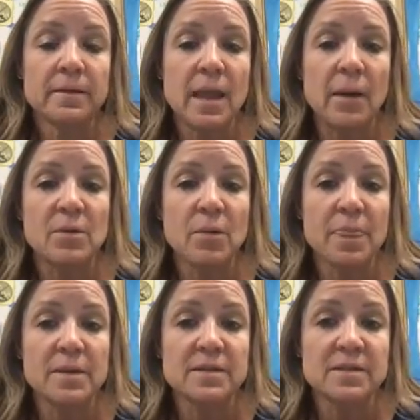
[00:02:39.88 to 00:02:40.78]
Now we
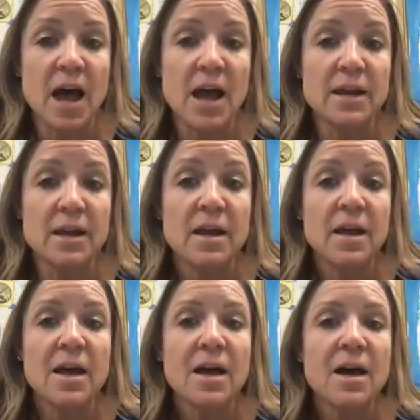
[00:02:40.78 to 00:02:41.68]
want the sine
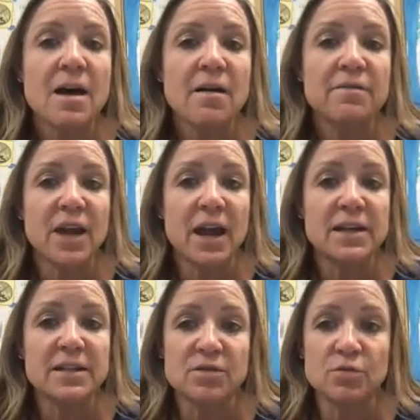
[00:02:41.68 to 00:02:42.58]
of
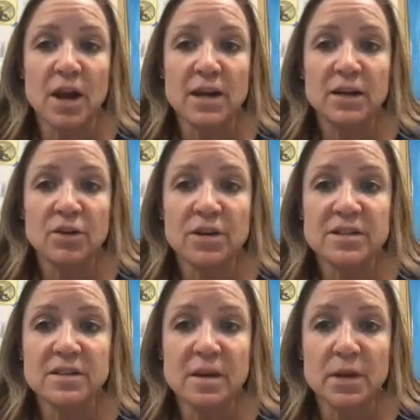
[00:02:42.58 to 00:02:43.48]
90. So 90
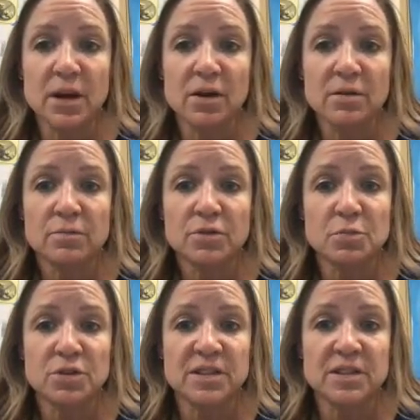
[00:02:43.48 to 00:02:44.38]
degrees is up here,
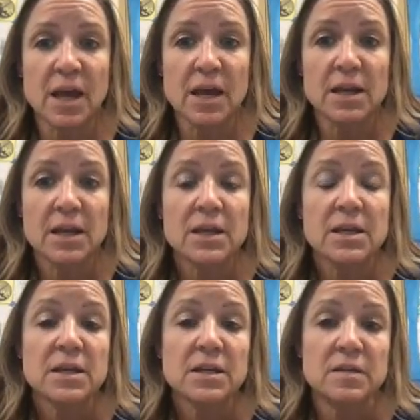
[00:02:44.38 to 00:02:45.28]
which puts us at
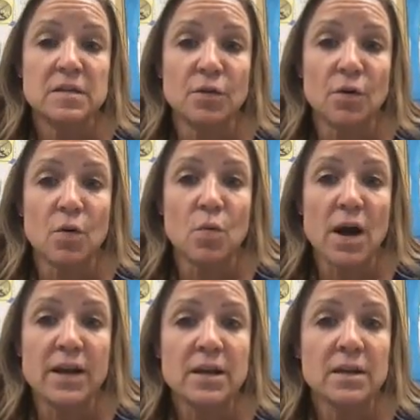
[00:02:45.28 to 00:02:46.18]
0,
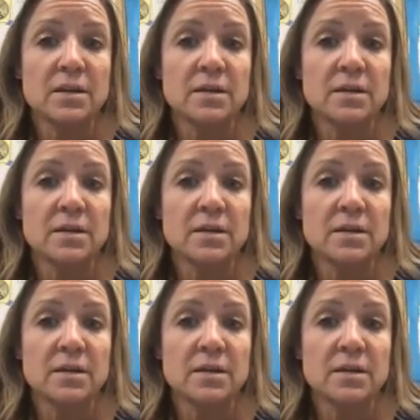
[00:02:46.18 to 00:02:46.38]
1.